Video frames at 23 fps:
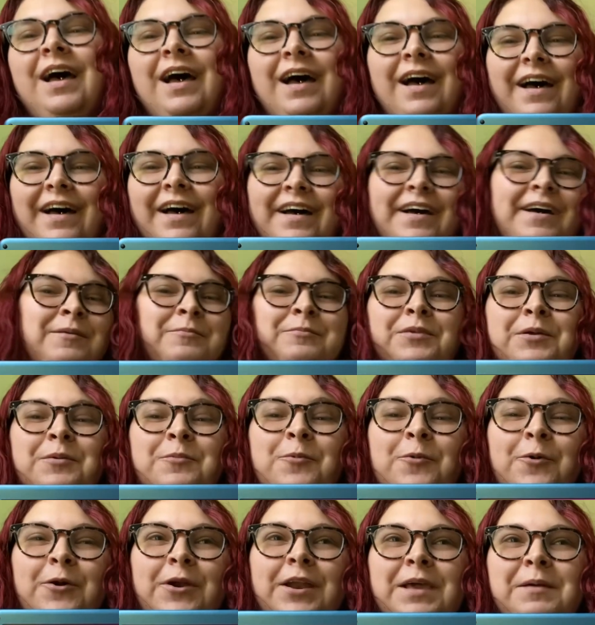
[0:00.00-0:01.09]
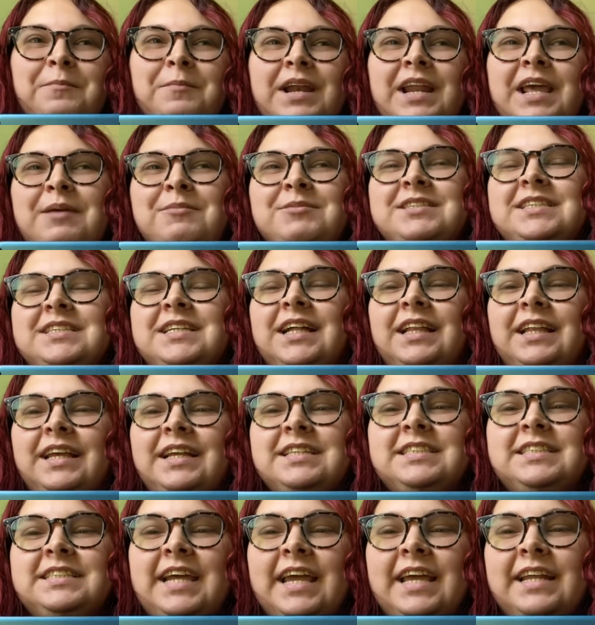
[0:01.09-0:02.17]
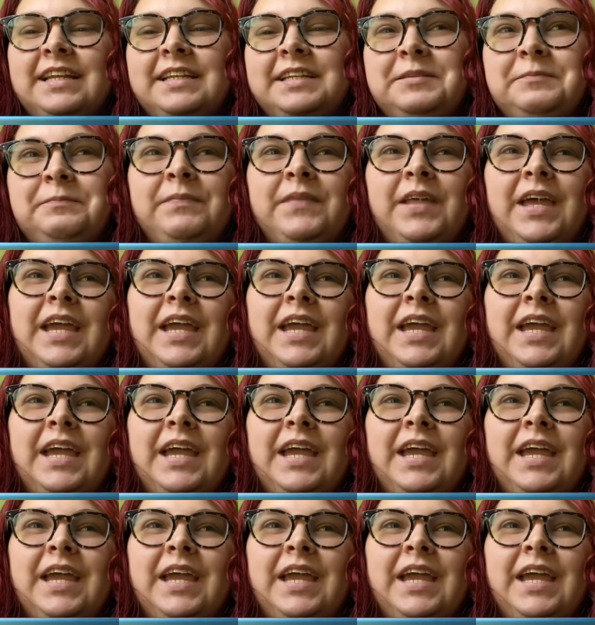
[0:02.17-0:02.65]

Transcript: Good morning, my name is Lillian Stanton,